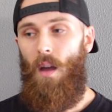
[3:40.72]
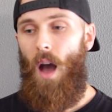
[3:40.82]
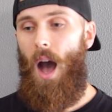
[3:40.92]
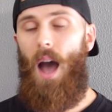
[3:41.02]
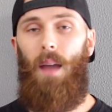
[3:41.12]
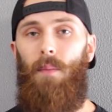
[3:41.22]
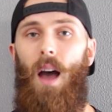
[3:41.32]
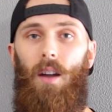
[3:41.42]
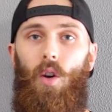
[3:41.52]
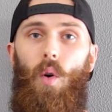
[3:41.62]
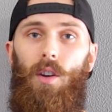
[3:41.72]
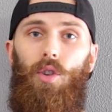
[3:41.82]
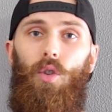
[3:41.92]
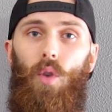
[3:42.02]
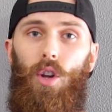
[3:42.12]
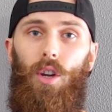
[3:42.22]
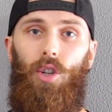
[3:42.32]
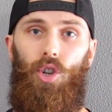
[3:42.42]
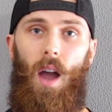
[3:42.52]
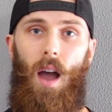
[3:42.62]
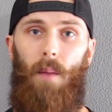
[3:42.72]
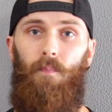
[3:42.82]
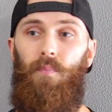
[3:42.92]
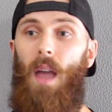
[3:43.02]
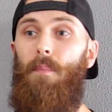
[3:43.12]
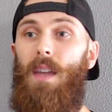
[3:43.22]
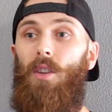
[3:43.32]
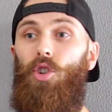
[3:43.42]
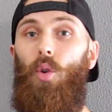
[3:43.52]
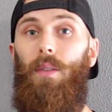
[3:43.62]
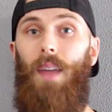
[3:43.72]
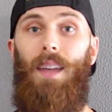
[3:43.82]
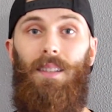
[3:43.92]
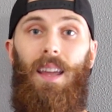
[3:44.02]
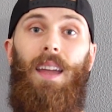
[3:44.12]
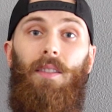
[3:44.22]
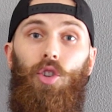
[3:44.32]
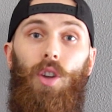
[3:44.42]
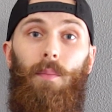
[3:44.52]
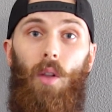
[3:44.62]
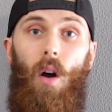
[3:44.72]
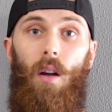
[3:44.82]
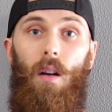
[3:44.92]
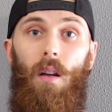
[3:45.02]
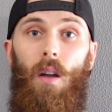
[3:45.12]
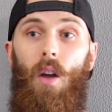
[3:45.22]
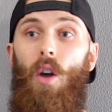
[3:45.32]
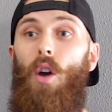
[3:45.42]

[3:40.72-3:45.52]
I am not going to do a good job at making sure they stay at the gym longer,